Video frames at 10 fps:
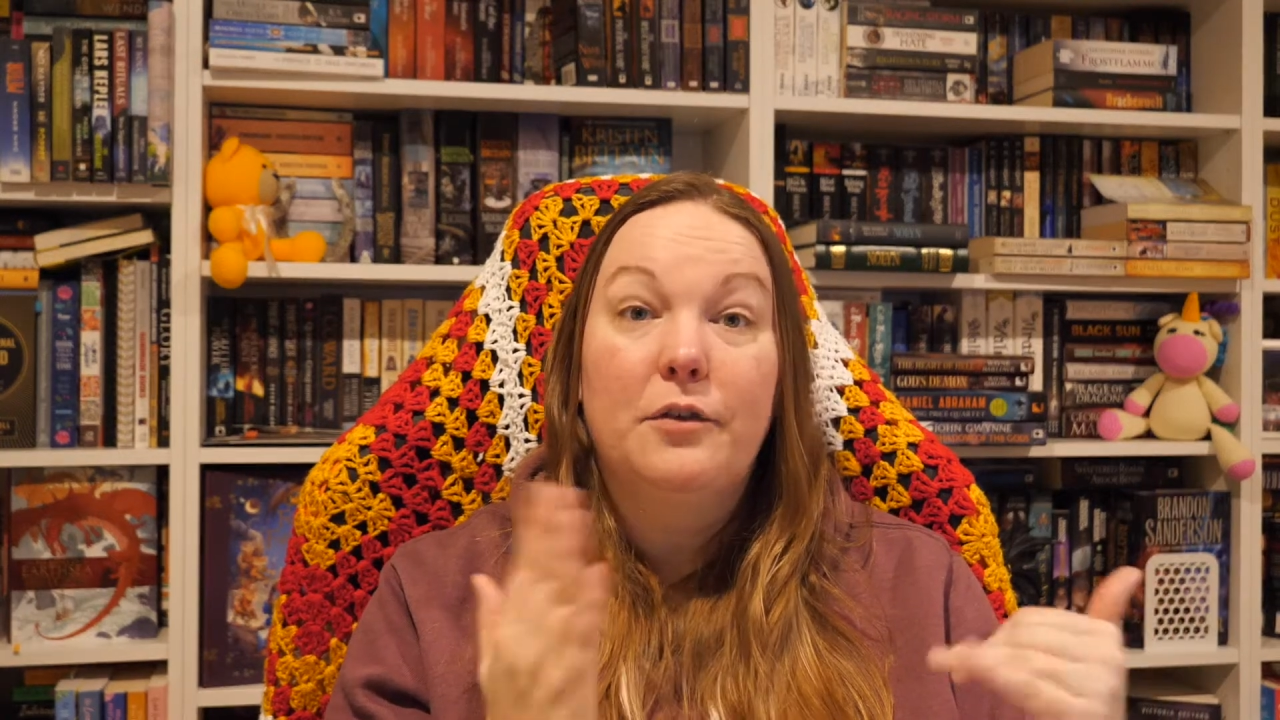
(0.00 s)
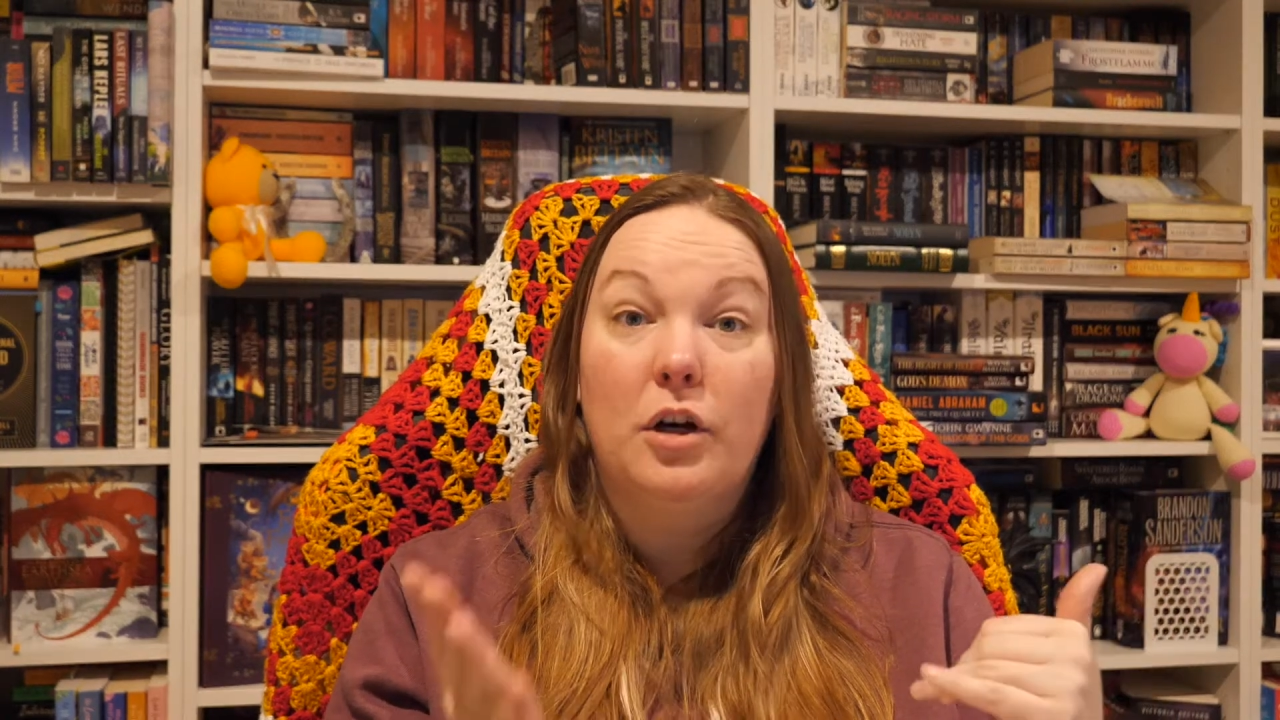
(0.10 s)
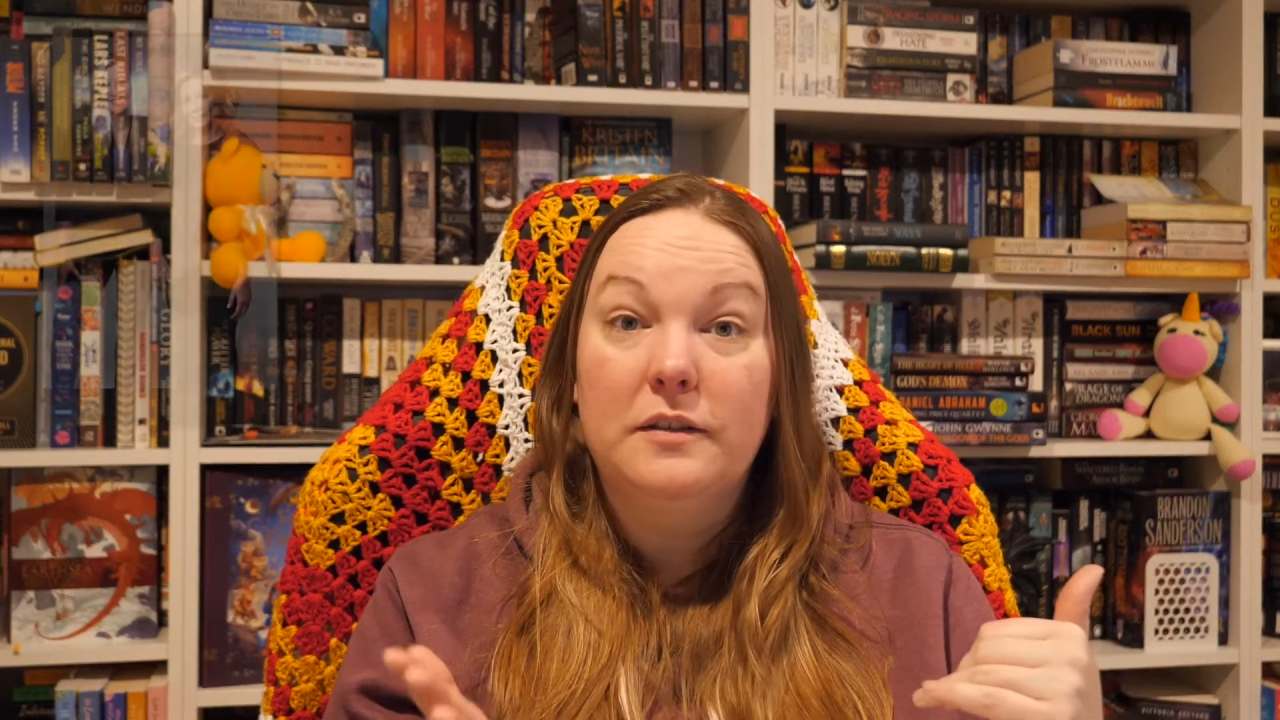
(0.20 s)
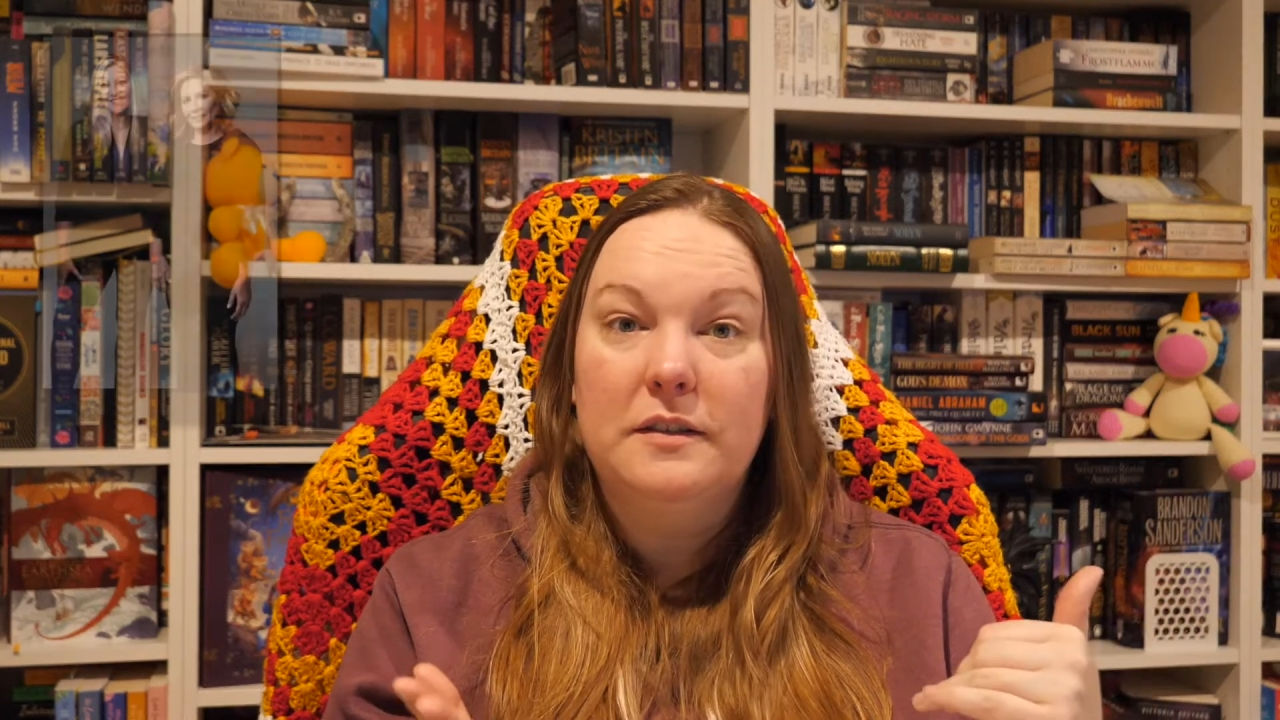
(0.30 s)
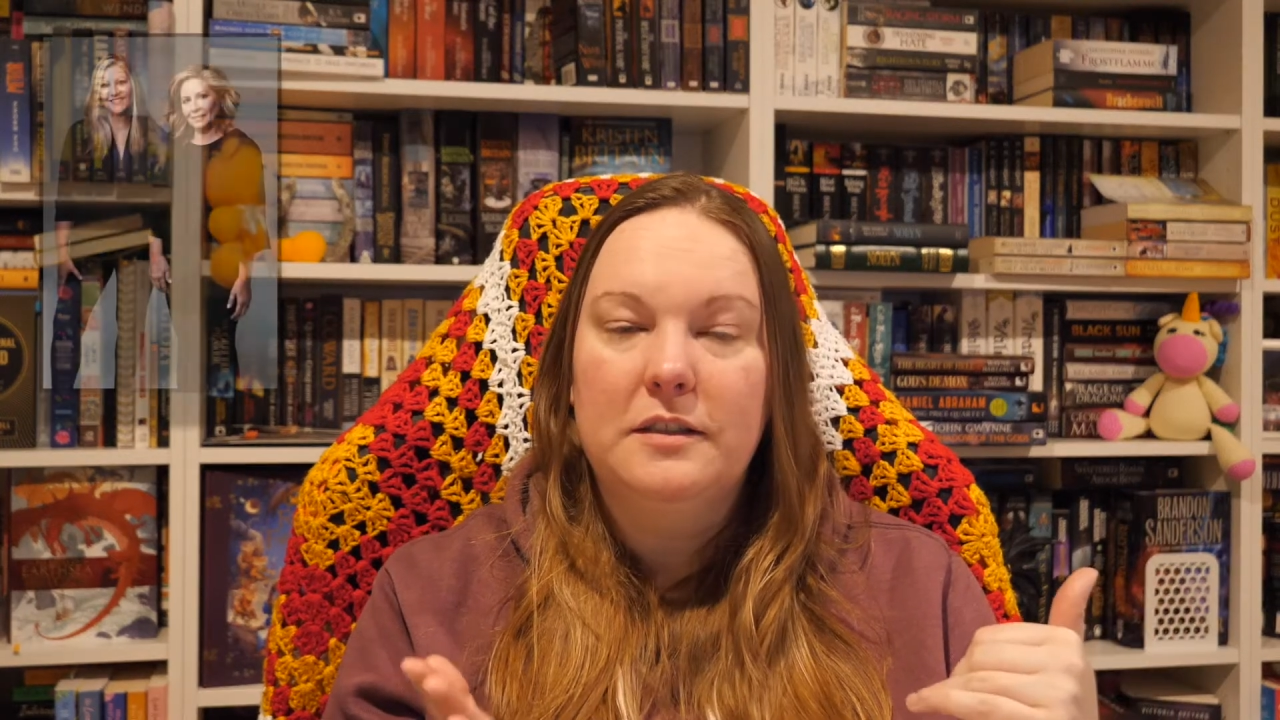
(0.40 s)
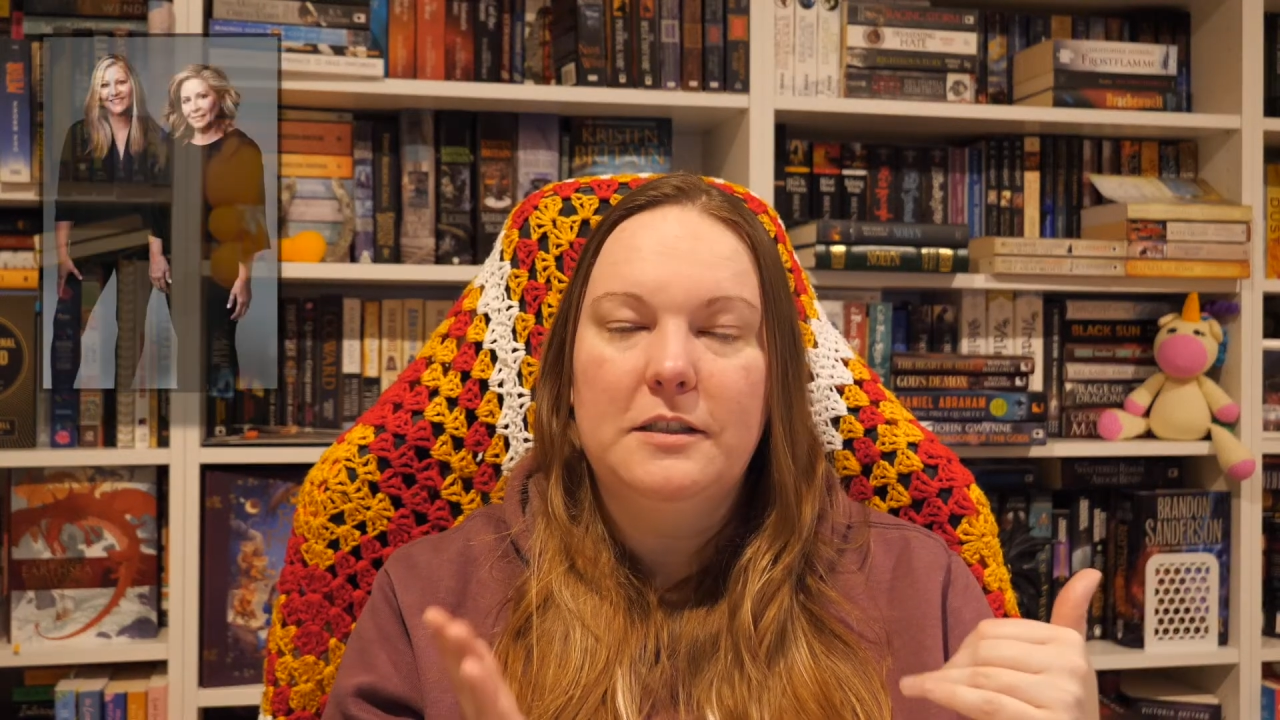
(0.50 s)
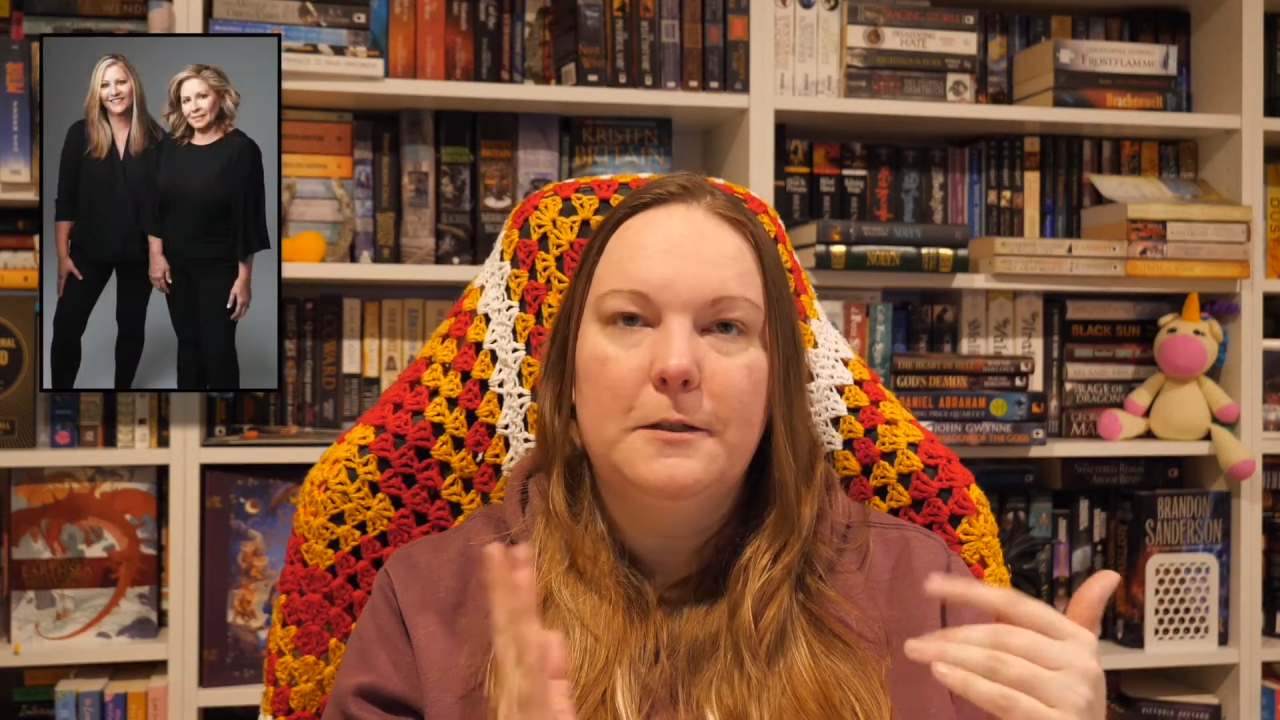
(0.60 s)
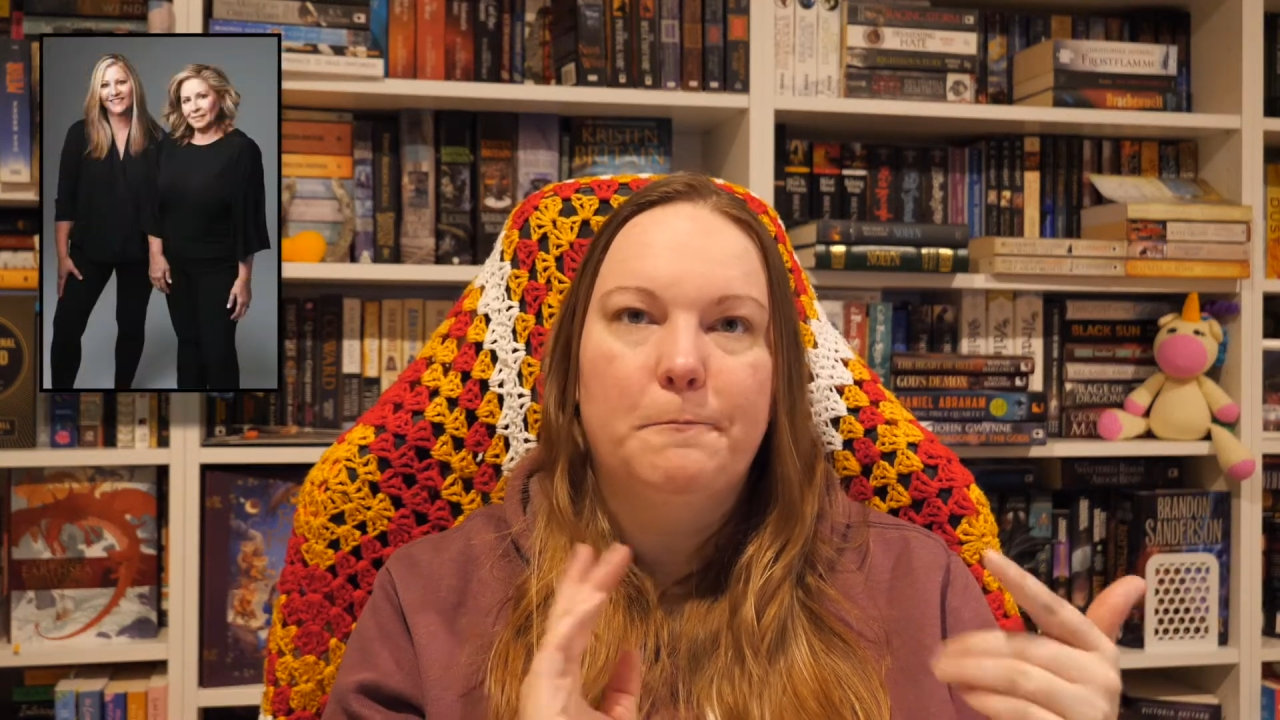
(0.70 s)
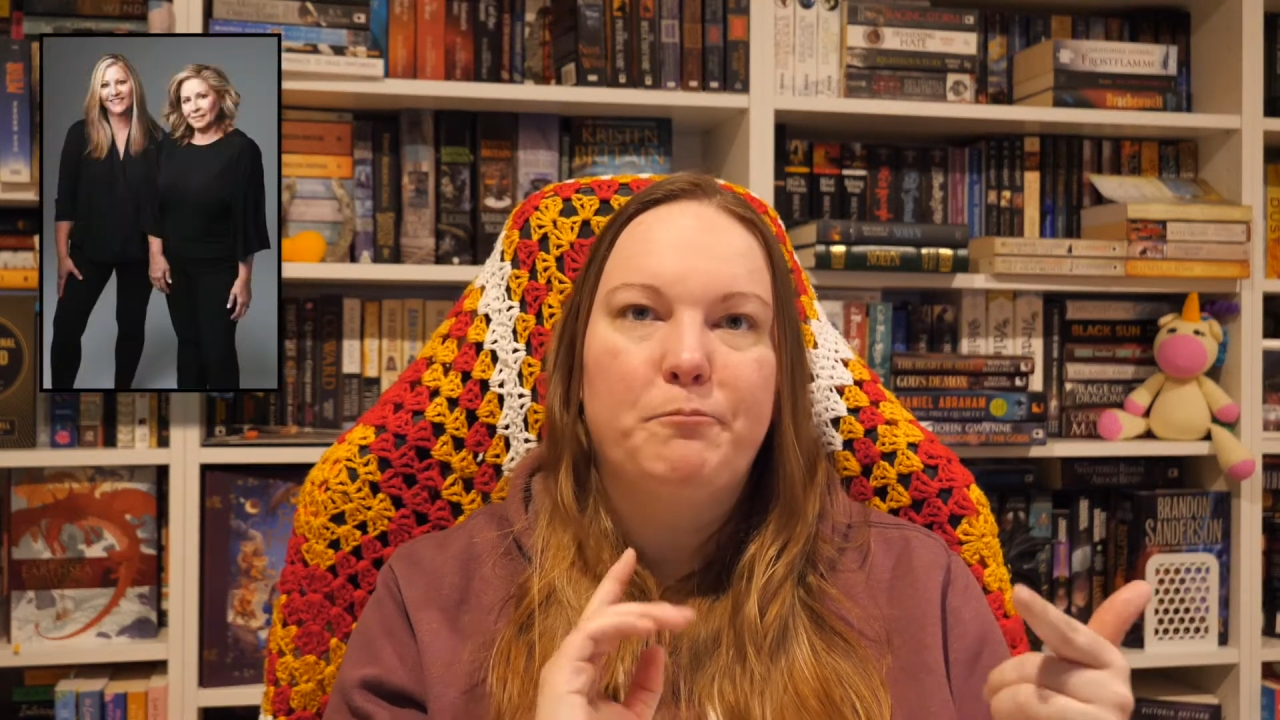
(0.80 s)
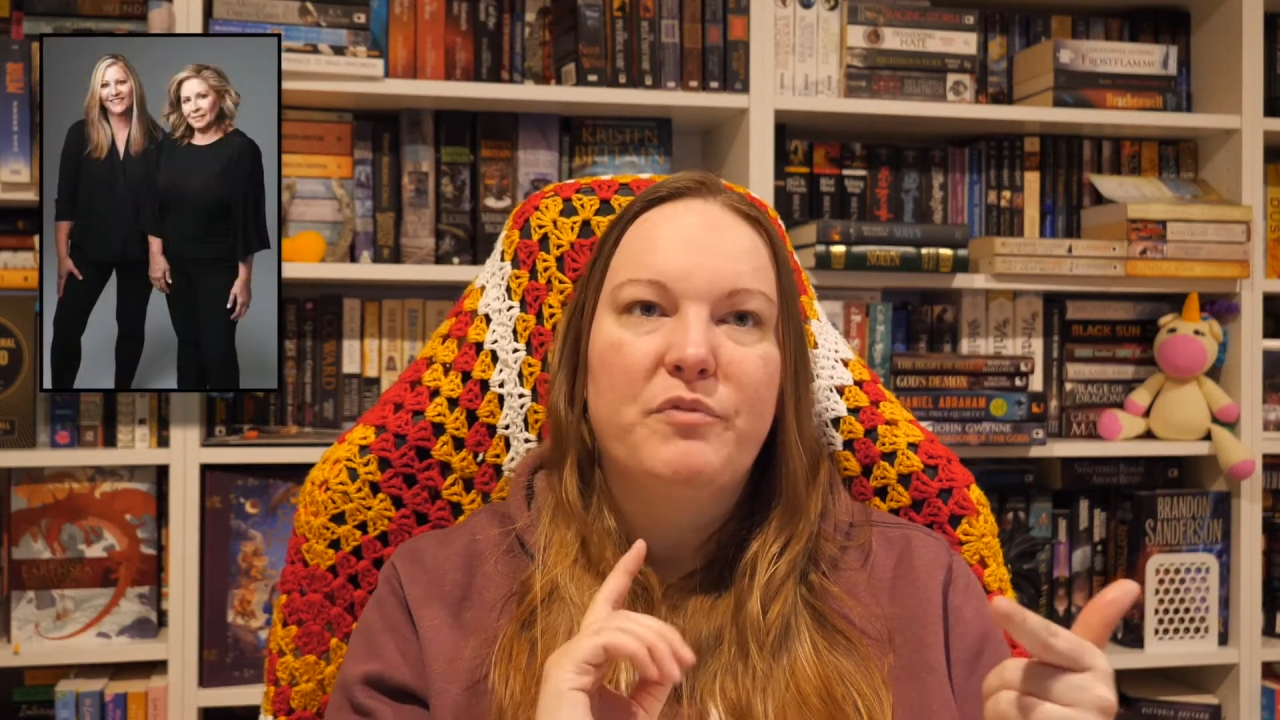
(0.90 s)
Constantine.